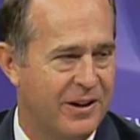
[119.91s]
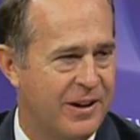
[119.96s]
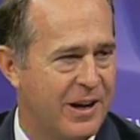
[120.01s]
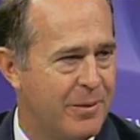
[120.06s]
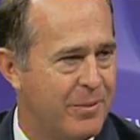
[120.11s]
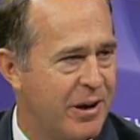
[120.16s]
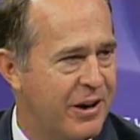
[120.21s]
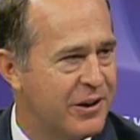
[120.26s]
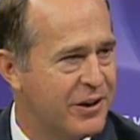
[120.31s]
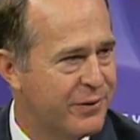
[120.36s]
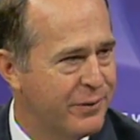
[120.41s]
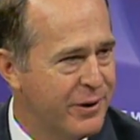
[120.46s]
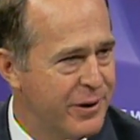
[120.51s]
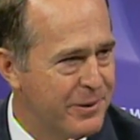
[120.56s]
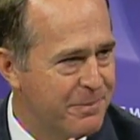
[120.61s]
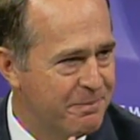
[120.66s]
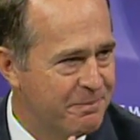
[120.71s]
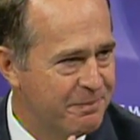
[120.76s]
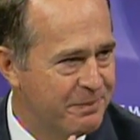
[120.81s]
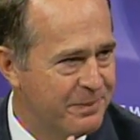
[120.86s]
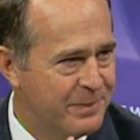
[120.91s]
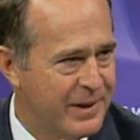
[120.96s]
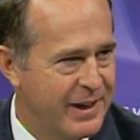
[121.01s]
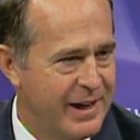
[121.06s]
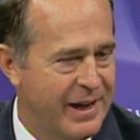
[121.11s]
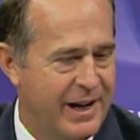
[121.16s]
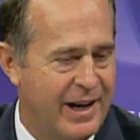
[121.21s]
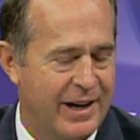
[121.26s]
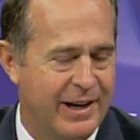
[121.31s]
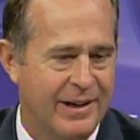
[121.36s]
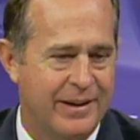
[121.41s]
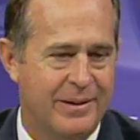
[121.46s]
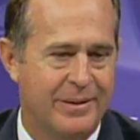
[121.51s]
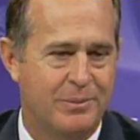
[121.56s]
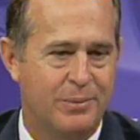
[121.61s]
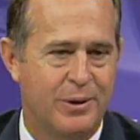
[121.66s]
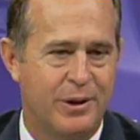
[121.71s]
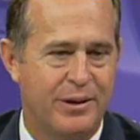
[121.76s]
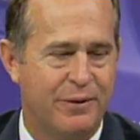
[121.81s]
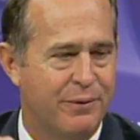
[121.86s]
a lot about is freedom, and
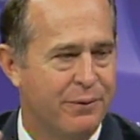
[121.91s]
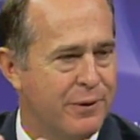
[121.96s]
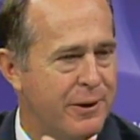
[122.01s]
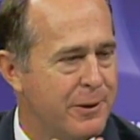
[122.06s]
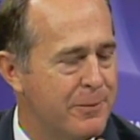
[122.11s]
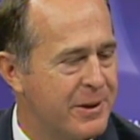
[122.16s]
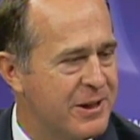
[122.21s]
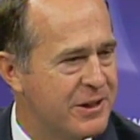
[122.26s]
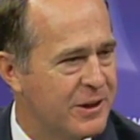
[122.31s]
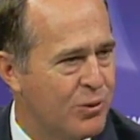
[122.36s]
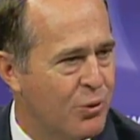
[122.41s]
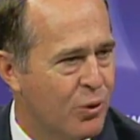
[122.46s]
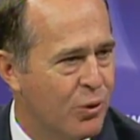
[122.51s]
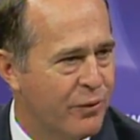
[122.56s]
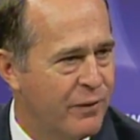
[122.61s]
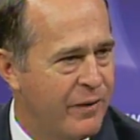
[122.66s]
putting freedom as a core